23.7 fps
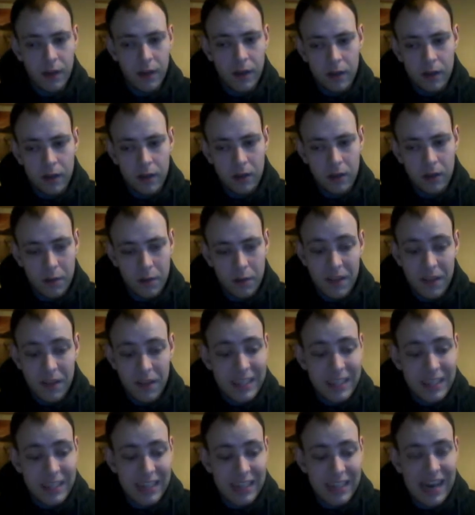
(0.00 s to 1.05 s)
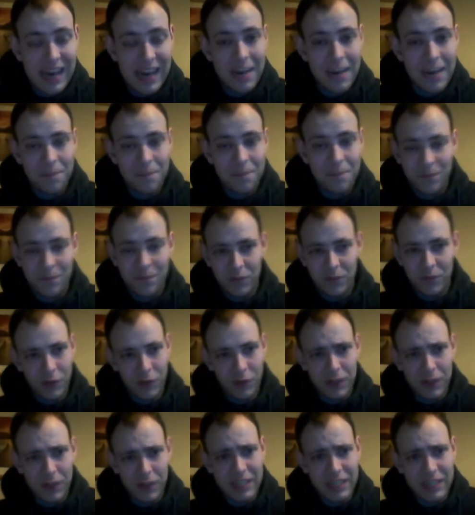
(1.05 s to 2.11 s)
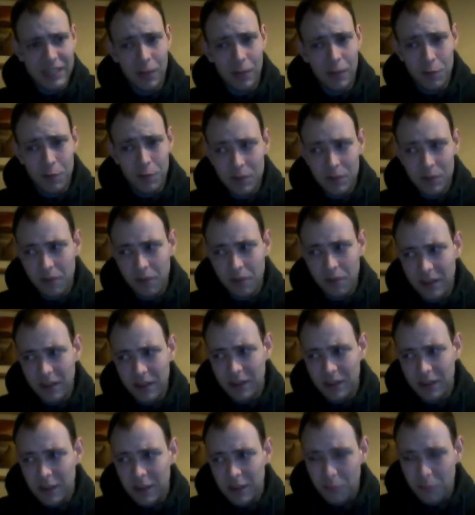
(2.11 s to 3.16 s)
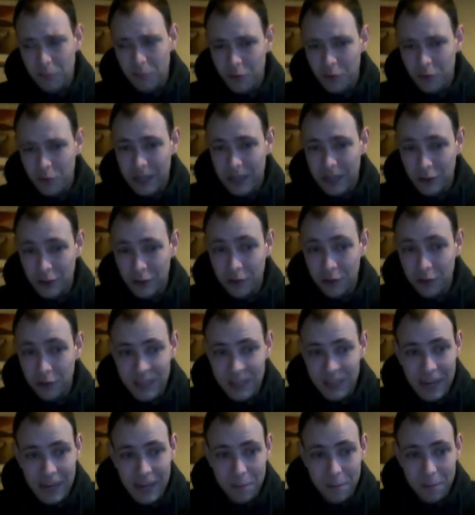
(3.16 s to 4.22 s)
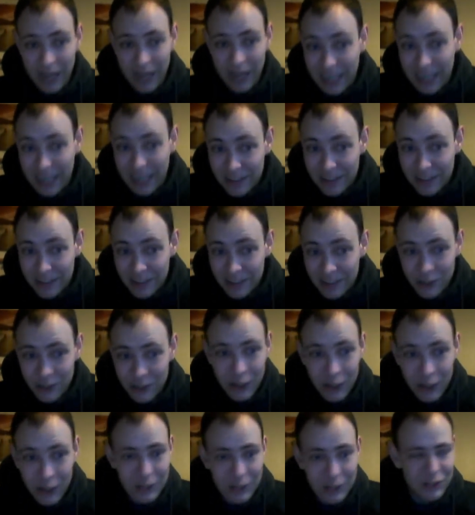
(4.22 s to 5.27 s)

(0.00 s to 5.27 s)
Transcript: At this time, with all these albums, I'm having a pretty tough time picking a certain